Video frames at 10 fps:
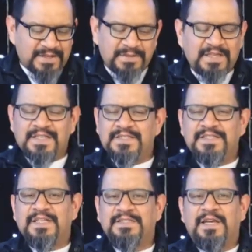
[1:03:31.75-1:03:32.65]
to be easy
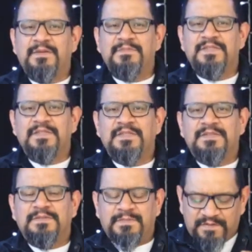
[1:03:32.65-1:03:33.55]
at times,
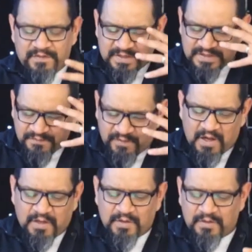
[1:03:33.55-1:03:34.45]
but if you just
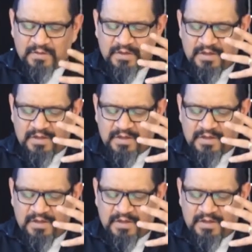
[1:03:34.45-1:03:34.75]
follow